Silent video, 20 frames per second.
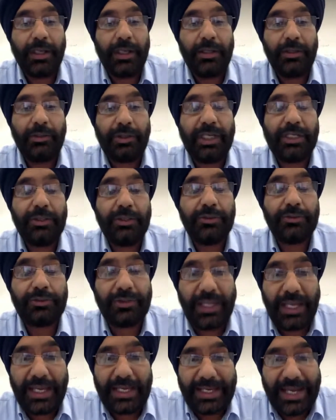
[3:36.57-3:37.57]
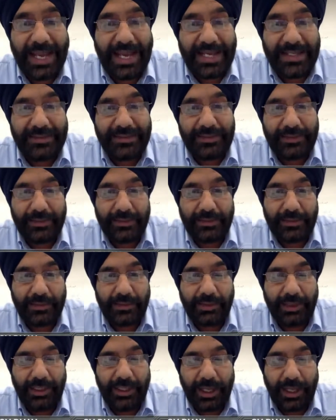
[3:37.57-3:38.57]
you can use that as a
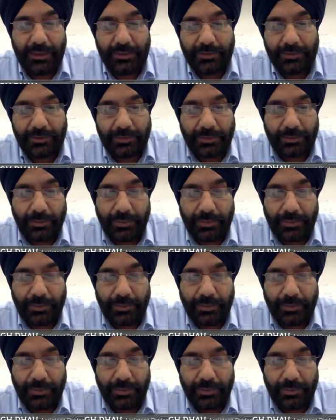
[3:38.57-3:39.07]
greenhouse,